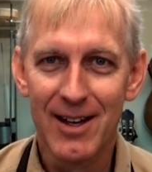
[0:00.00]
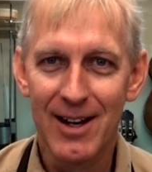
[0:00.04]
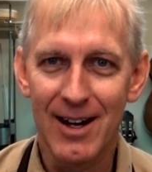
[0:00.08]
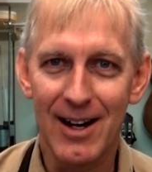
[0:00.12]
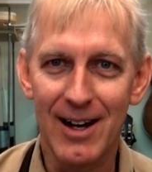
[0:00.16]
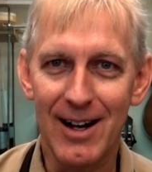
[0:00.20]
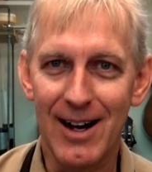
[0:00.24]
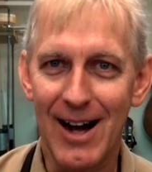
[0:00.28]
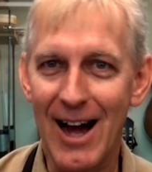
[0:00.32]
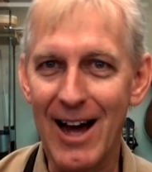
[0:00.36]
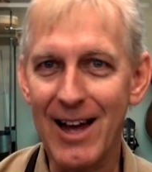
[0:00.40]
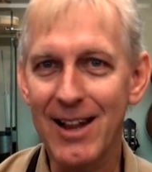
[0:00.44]

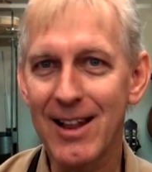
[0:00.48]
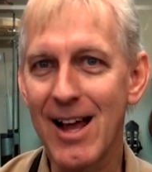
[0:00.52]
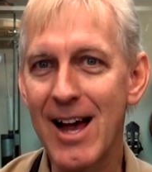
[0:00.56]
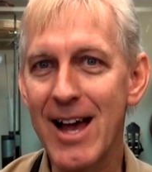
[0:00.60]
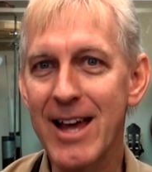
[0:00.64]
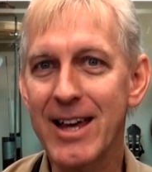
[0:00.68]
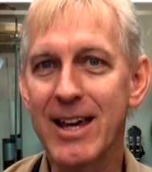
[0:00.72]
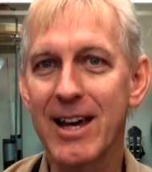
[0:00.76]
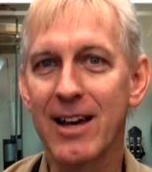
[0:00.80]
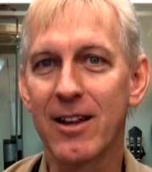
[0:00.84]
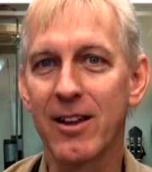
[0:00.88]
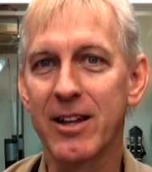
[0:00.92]
Uh, I
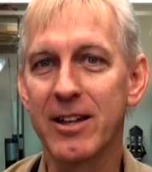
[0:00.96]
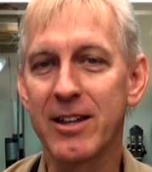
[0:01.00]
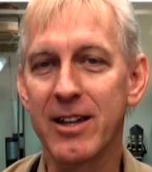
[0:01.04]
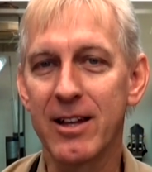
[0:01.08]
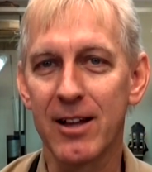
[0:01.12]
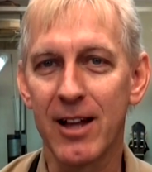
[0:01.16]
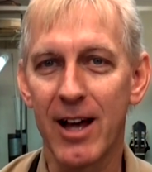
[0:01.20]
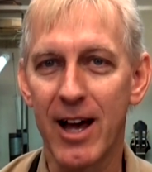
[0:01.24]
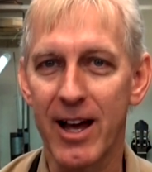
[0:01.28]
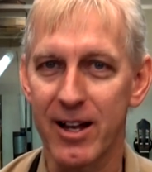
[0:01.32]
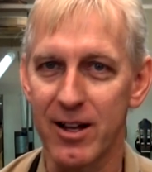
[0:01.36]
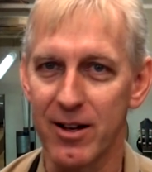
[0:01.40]
like L E
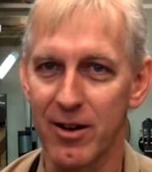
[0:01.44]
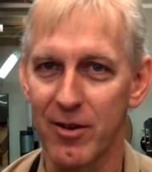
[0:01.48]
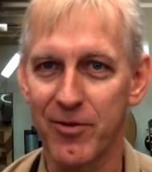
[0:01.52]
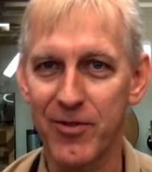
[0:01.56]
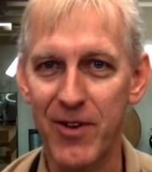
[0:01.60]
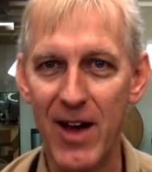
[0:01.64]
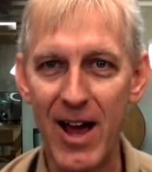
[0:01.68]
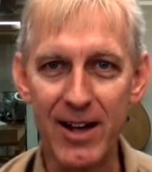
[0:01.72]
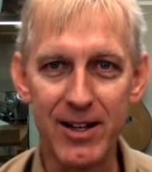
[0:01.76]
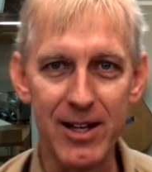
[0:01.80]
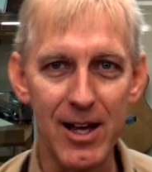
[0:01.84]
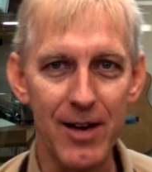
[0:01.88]
D lighting. In
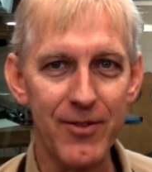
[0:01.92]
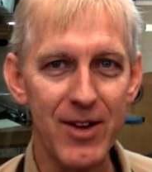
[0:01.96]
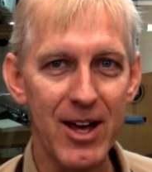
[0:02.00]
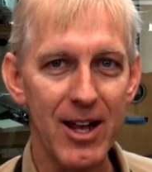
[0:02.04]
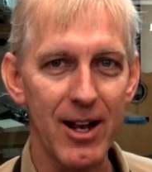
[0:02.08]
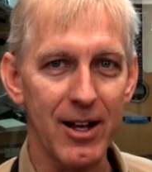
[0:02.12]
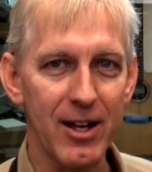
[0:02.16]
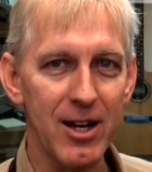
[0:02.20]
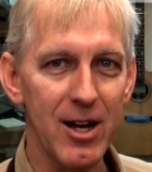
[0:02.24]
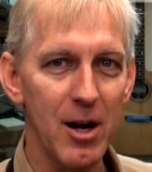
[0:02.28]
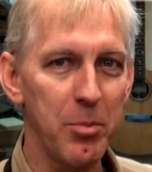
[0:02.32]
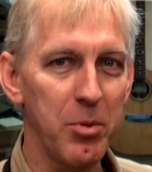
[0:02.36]
fact, I've
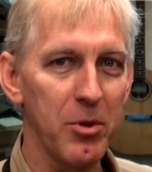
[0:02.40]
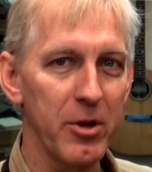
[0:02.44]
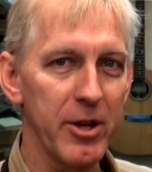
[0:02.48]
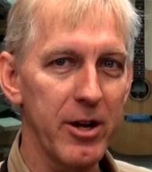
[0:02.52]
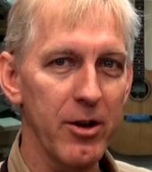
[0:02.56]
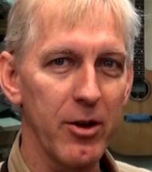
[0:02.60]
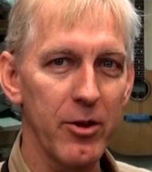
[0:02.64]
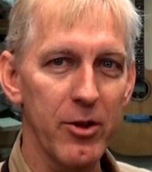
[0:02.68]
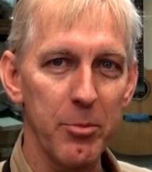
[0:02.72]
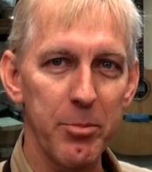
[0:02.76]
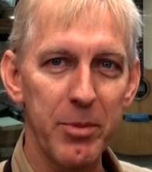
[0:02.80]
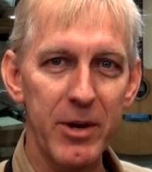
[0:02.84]
got a couple
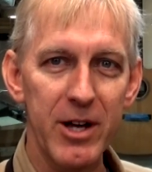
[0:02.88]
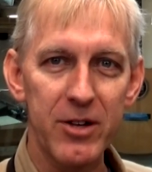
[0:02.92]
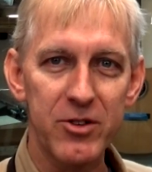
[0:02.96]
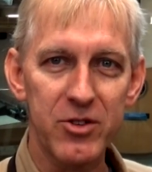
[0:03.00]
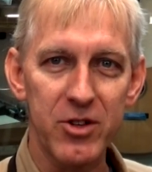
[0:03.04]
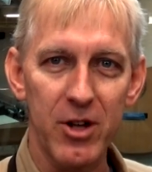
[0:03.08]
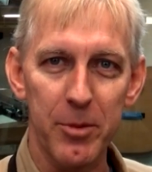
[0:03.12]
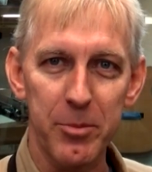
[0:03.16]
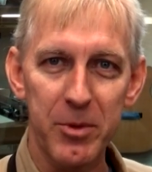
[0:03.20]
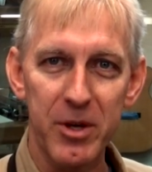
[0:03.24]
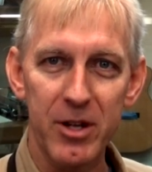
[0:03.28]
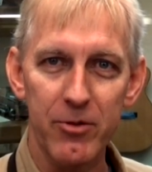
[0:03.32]
there on the
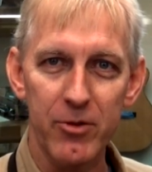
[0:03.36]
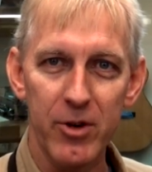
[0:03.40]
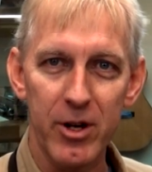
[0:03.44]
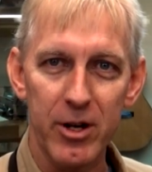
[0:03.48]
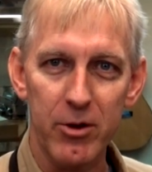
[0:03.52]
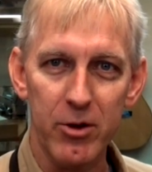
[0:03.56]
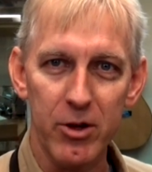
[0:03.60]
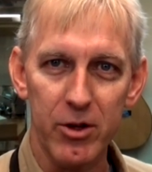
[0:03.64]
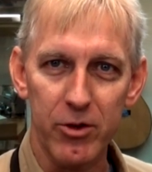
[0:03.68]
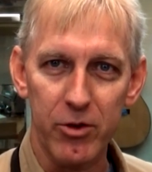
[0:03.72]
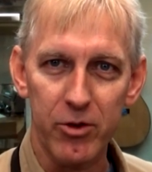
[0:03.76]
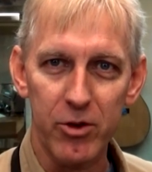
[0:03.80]
bench that I'm getting
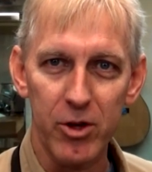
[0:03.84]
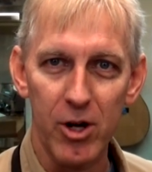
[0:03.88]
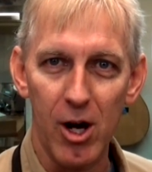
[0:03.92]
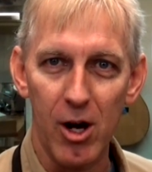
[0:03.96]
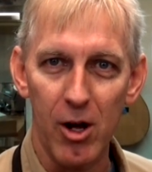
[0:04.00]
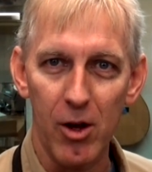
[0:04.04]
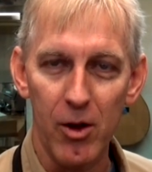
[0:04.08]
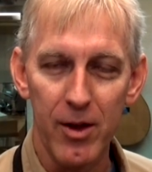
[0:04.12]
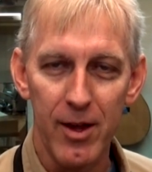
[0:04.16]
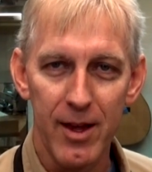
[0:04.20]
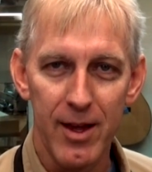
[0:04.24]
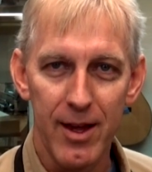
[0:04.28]
ready to
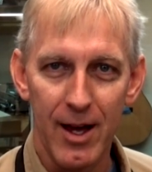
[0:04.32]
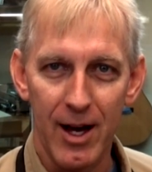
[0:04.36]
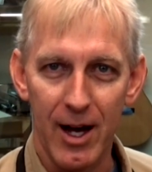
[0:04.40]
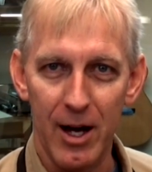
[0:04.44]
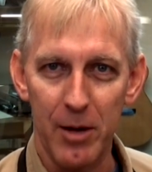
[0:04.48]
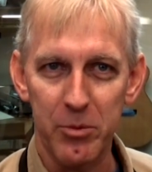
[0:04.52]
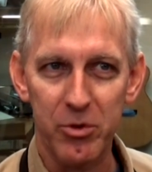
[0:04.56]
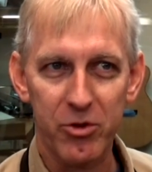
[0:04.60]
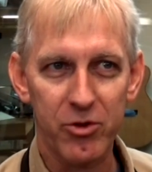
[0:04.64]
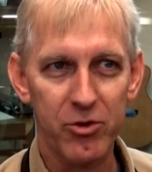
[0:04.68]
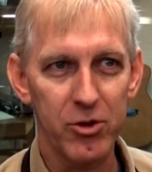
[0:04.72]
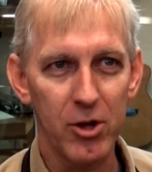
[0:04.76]
install.
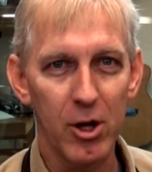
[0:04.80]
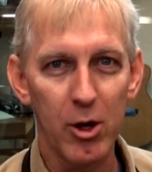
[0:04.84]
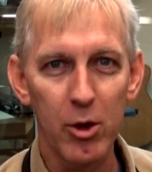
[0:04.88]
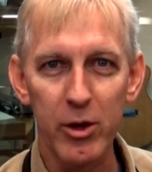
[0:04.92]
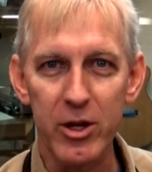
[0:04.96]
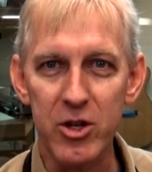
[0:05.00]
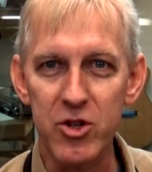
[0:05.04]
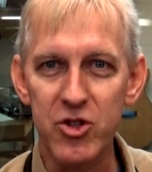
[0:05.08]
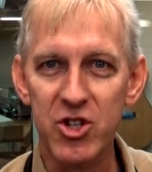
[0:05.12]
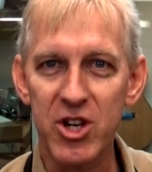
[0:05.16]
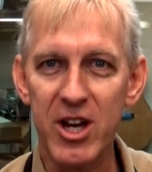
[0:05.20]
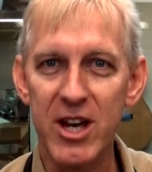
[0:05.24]
I'm
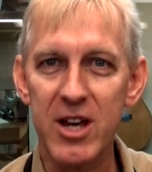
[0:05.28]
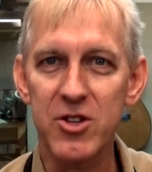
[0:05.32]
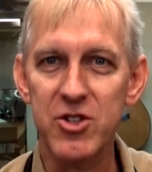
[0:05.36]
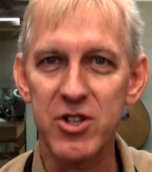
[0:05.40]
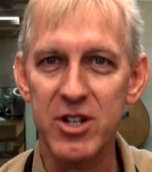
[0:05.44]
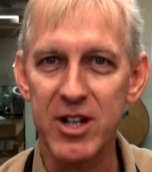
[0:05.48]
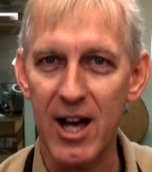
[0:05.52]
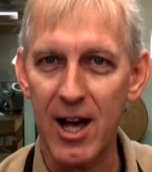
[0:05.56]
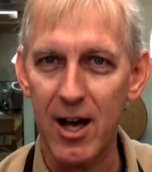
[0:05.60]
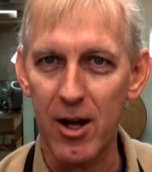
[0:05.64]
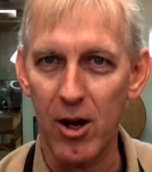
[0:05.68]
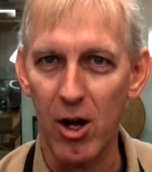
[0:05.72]
slowly
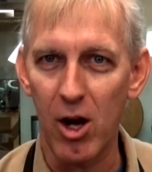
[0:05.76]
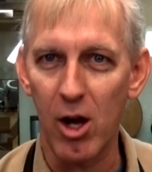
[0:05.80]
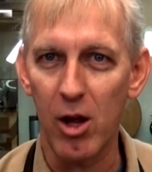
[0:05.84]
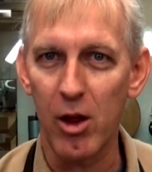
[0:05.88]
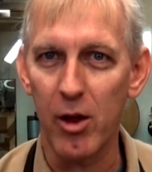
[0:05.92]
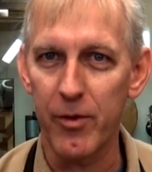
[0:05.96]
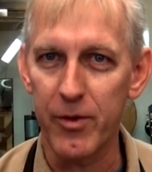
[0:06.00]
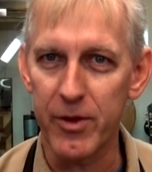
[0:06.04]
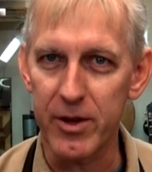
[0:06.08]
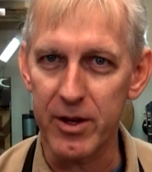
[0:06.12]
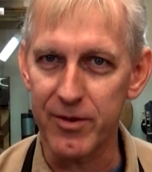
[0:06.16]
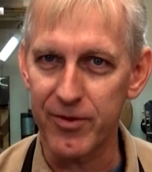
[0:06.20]
changing out
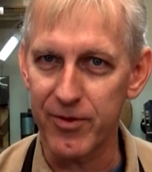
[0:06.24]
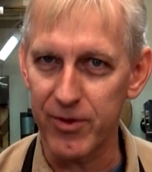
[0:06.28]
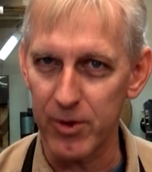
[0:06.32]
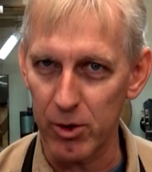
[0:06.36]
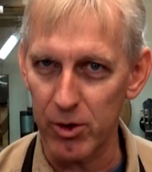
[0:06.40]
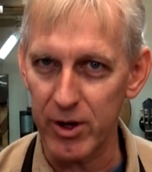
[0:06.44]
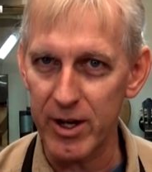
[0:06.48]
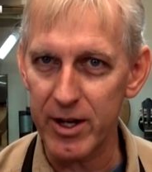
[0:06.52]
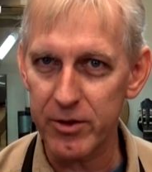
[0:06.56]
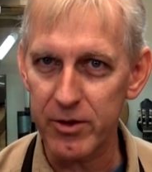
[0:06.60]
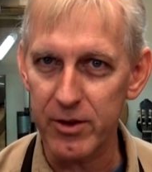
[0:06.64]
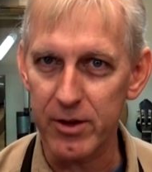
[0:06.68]
all of the
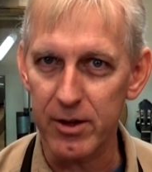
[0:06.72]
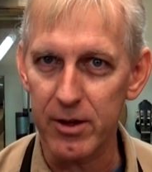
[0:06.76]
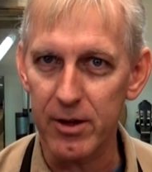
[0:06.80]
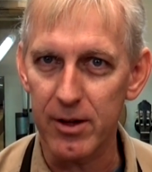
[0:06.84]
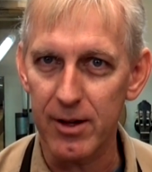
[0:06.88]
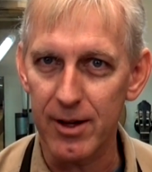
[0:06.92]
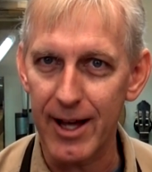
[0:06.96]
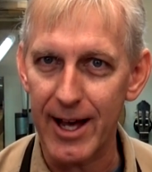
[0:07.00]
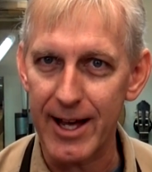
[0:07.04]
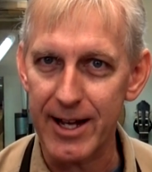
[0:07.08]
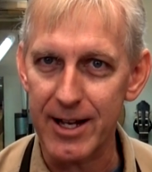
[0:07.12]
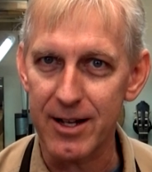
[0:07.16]

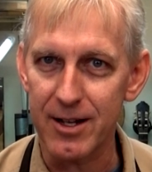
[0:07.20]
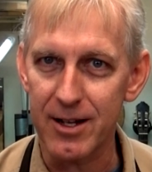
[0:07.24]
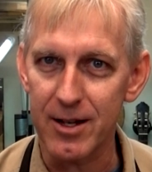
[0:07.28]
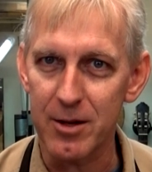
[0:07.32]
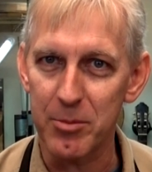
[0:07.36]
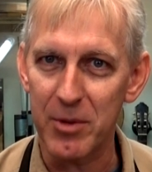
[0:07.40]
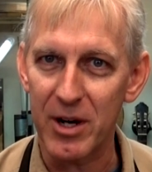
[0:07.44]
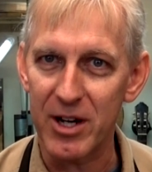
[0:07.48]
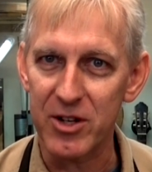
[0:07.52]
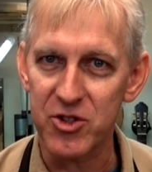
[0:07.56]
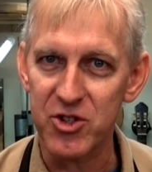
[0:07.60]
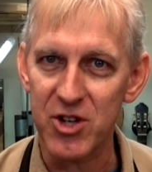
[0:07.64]
fluorescent lighting
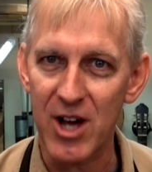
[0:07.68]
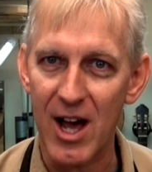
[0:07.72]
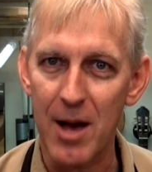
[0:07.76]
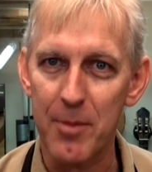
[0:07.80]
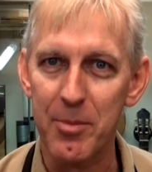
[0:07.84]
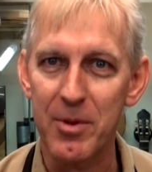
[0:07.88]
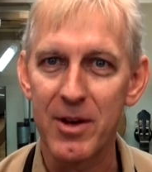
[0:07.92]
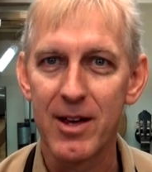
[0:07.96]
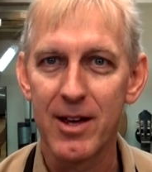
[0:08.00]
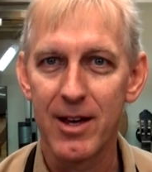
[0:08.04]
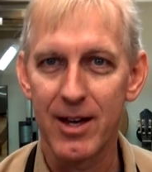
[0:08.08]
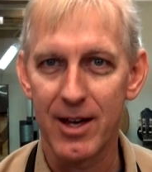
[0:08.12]
in my
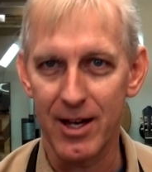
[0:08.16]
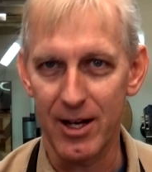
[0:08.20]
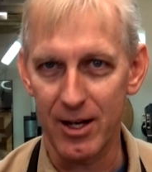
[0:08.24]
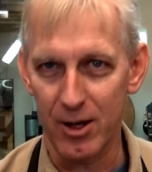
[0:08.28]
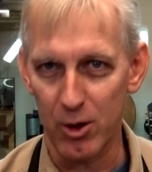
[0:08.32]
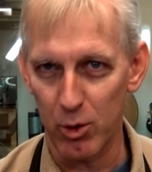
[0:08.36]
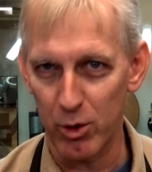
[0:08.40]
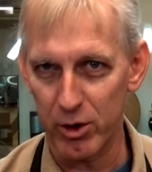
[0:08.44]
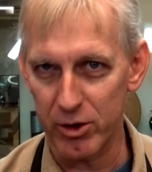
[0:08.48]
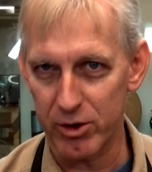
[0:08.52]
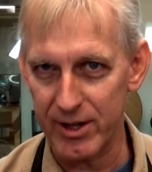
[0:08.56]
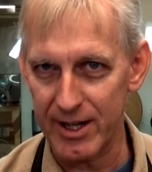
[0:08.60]
shop
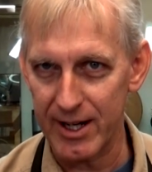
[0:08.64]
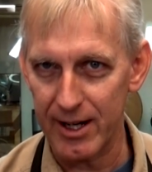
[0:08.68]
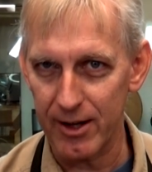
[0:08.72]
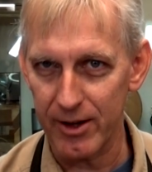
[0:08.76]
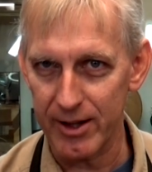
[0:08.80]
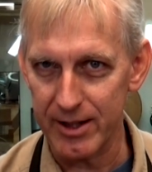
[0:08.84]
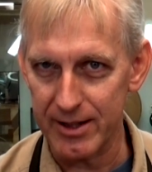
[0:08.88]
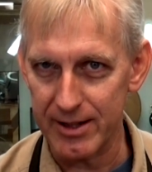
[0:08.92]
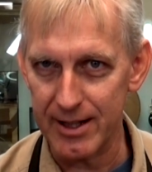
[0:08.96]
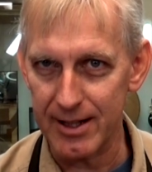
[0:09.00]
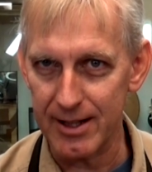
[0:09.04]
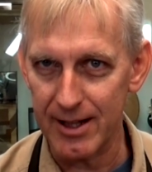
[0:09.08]
and going to
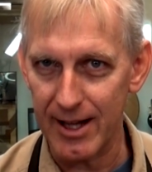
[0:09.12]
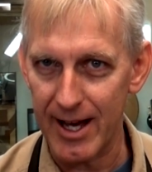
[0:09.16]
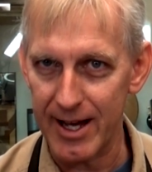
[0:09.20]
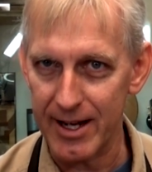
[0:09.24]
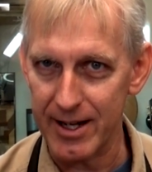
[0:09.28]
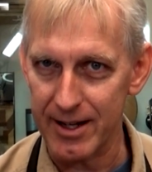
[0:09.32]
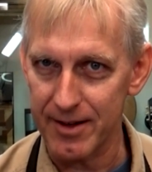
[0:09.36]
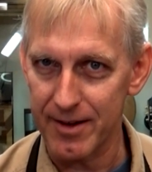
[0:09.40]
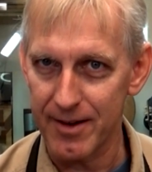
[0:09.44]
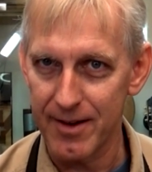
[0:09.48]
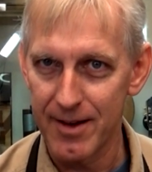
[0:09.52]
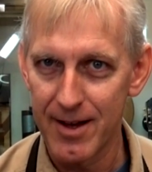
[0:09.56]
L E D
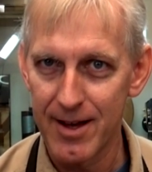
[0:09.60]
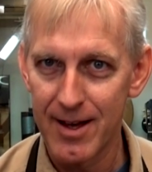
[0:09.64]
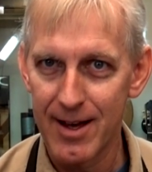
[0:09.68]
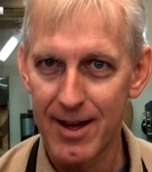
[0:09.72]
lighting.